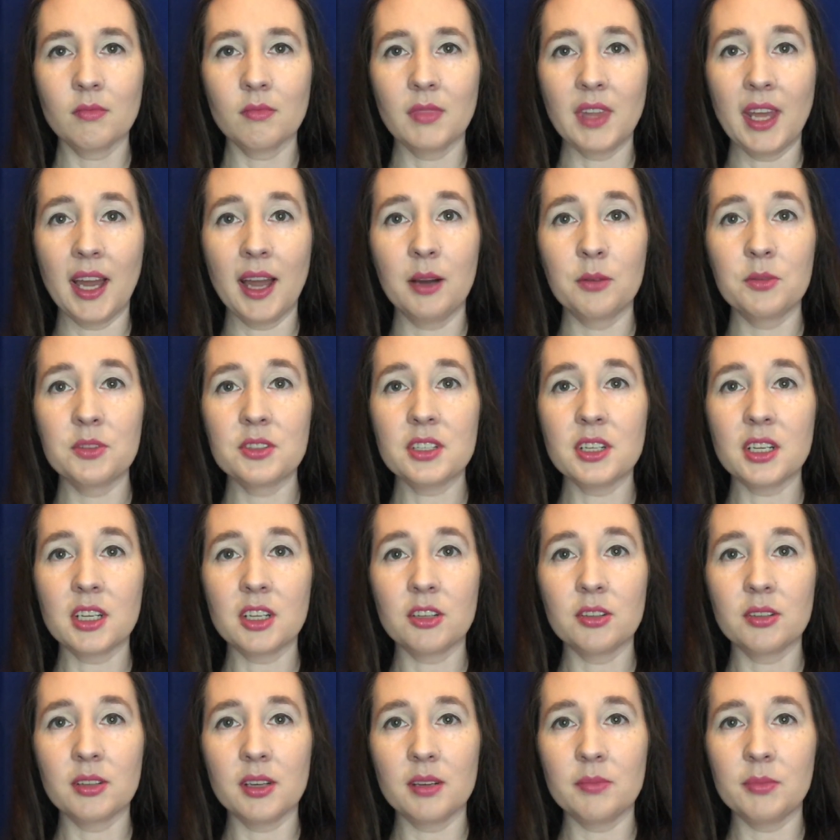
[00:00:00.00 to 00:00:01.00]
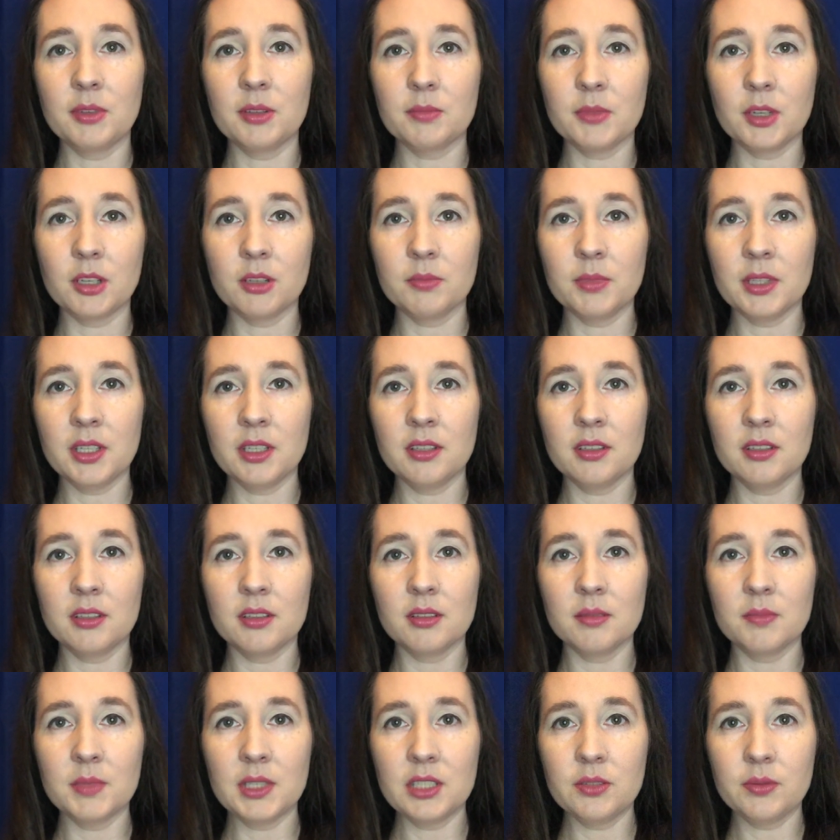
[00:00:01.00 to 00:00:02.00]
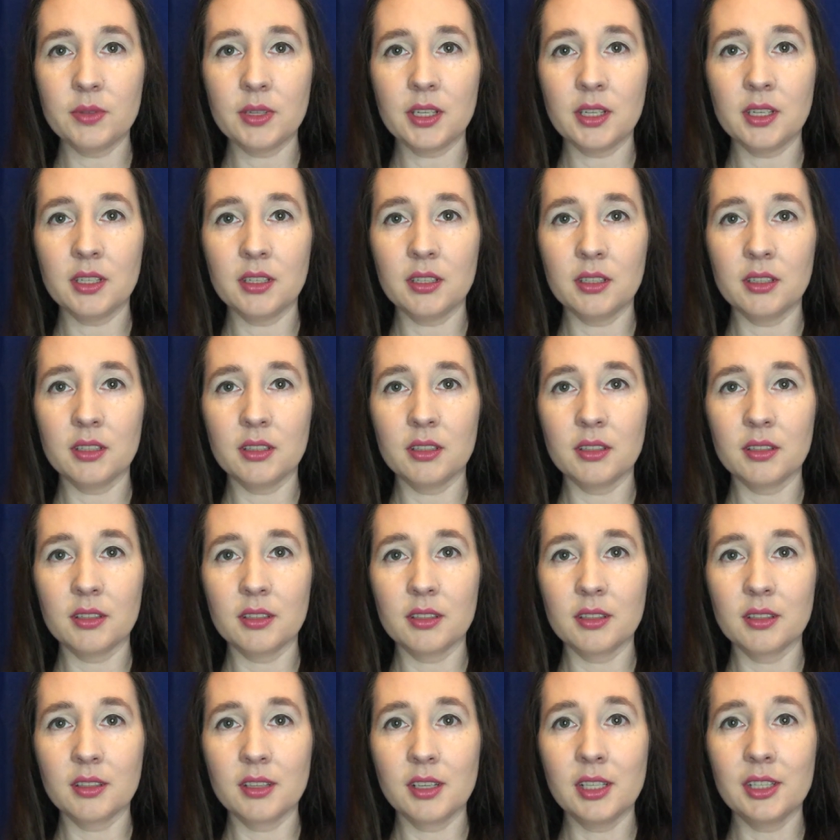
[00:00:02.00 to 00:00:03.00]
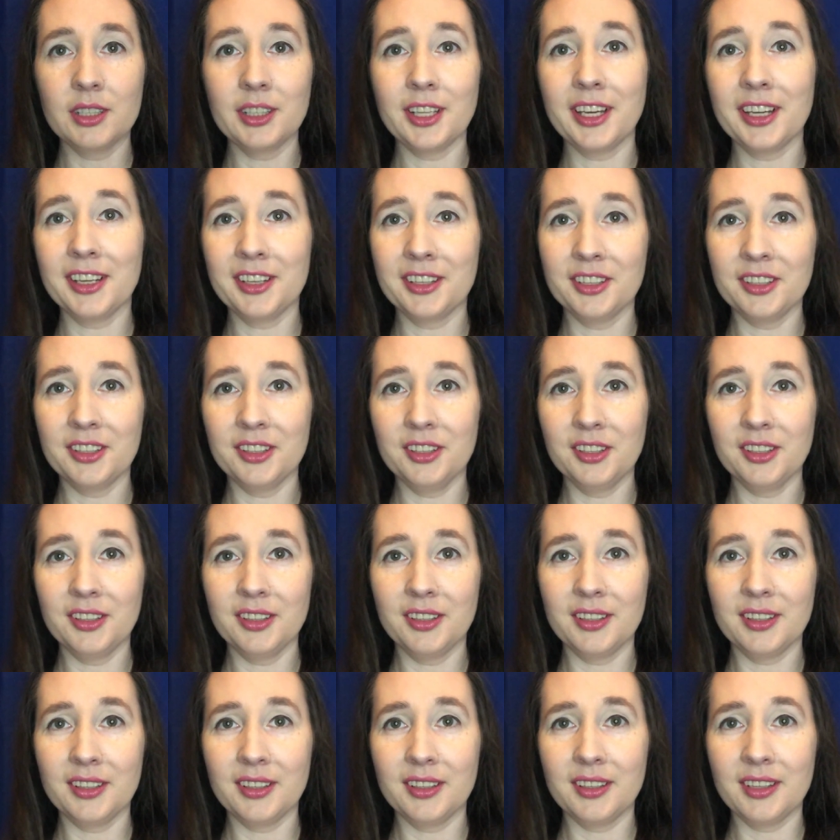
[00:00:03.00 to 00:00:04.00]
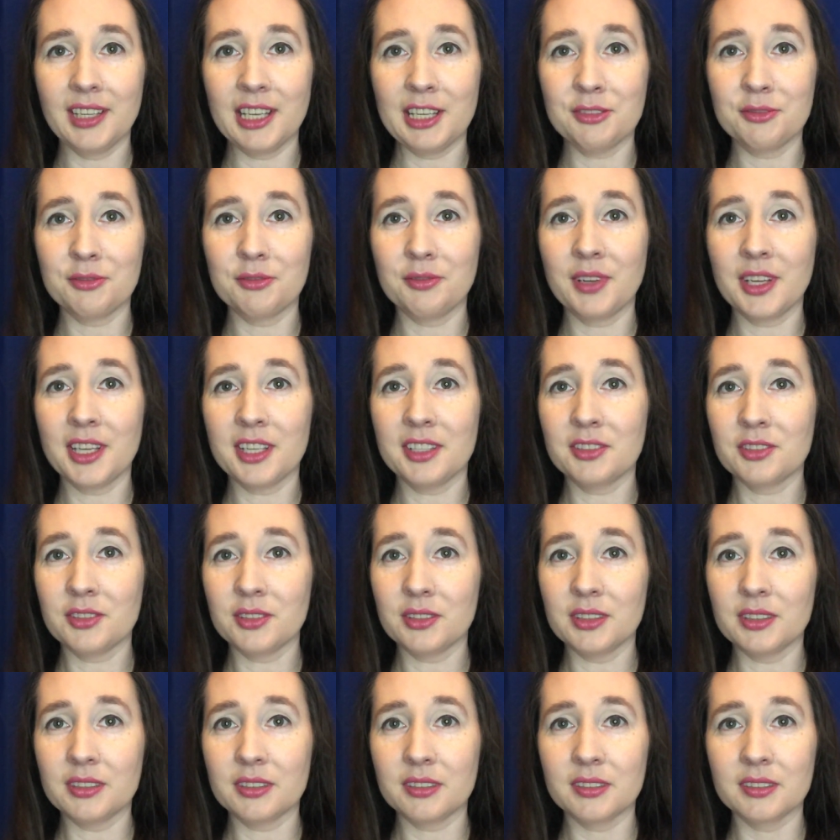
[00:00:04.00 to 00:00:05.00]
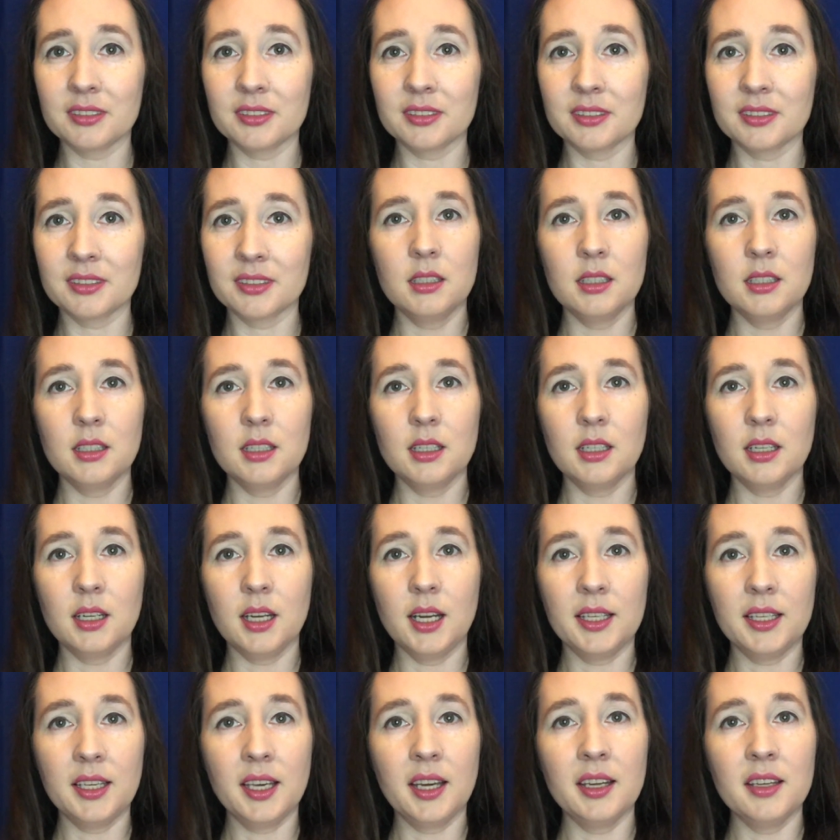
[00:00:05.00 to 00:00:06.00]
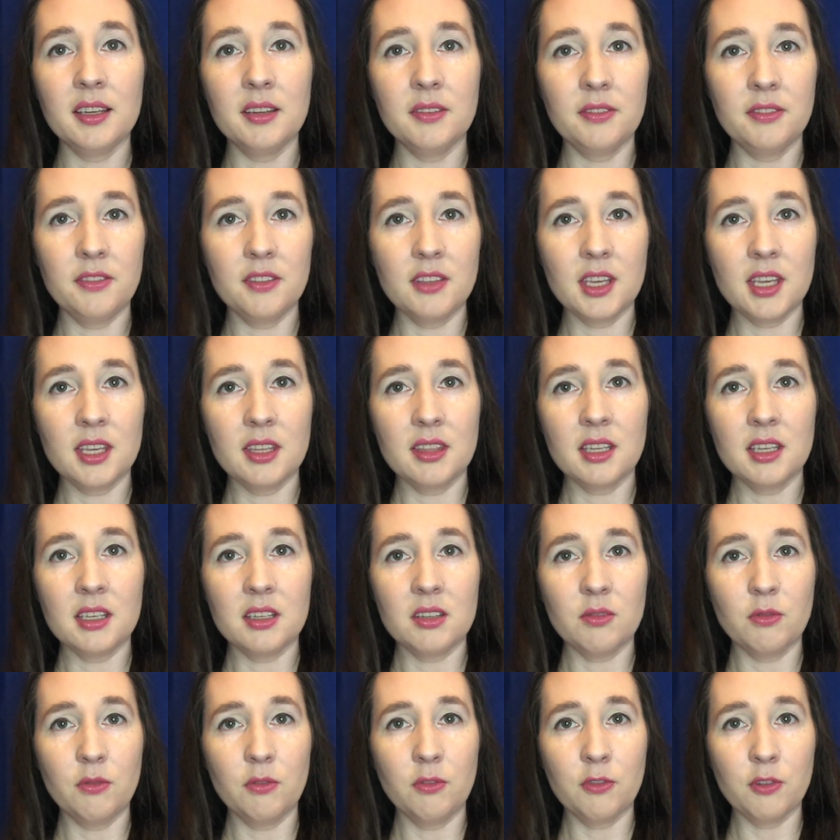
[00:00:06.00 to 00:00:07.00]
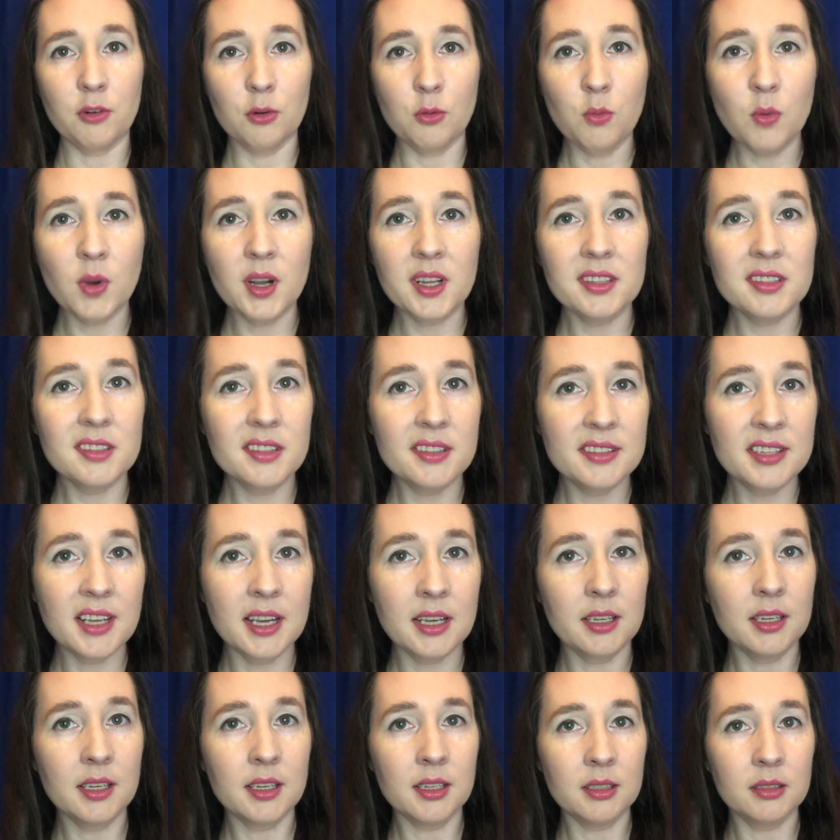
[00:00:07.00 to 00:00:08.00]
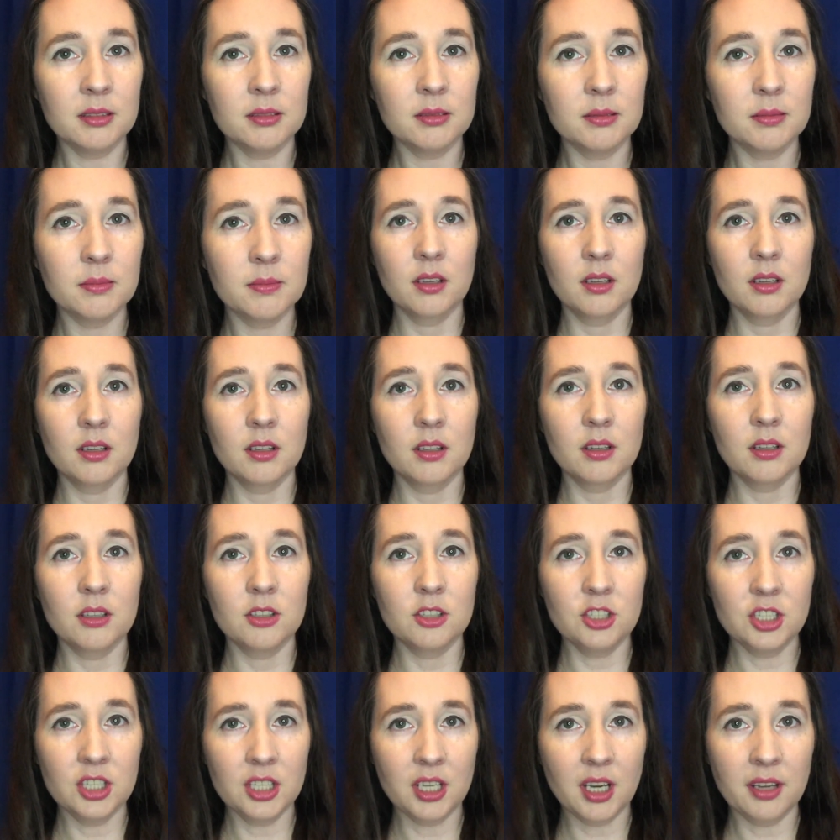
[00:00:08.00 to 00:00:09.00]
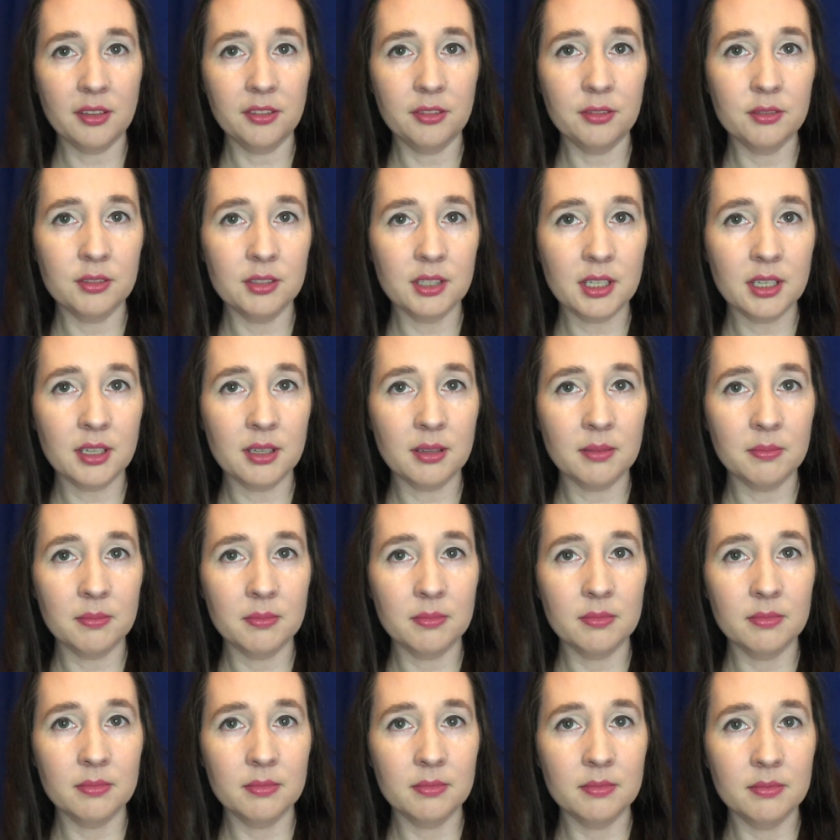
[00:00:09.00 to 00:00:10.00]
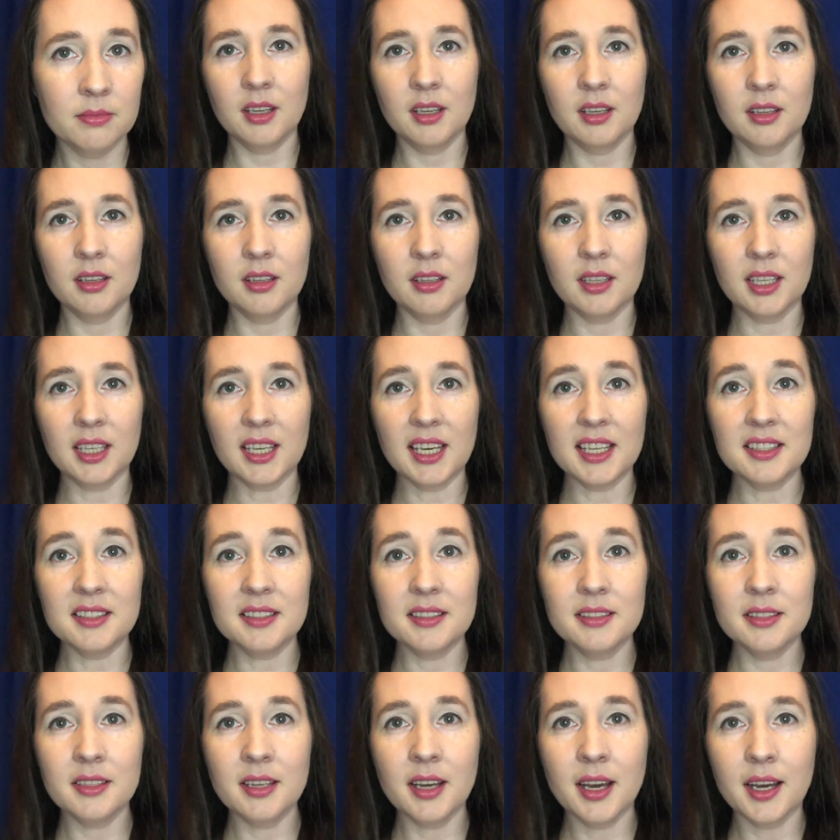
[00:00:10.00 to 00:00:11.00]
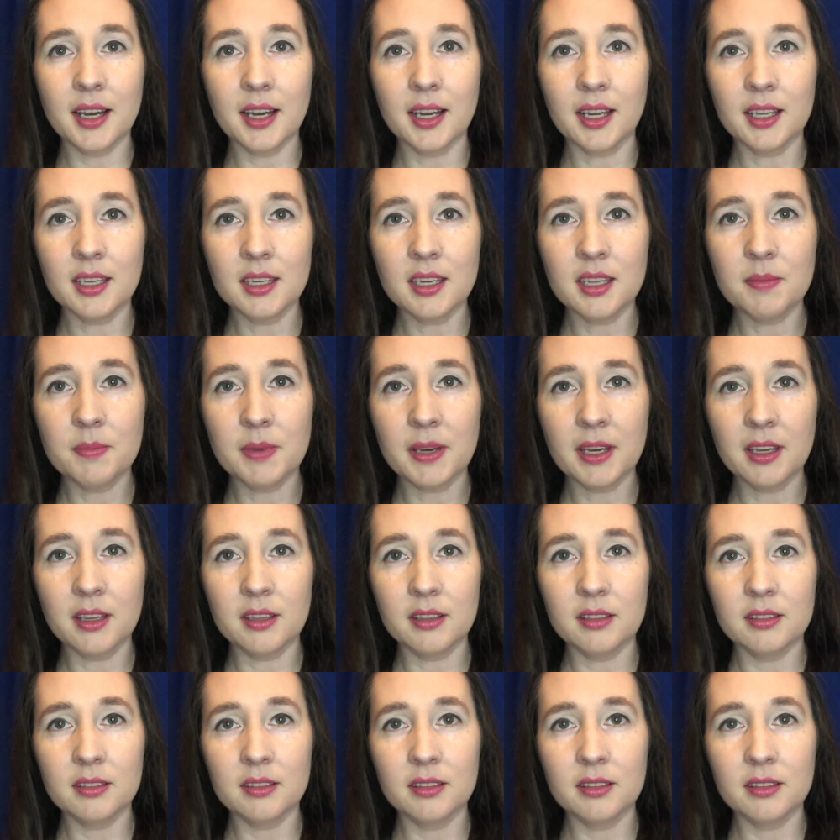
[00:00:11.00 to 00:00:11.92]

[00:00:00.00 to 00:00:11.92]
that was an incredible moment between Claire and Randall. I kind of think that for one second, she got through to him, like a tiny bit.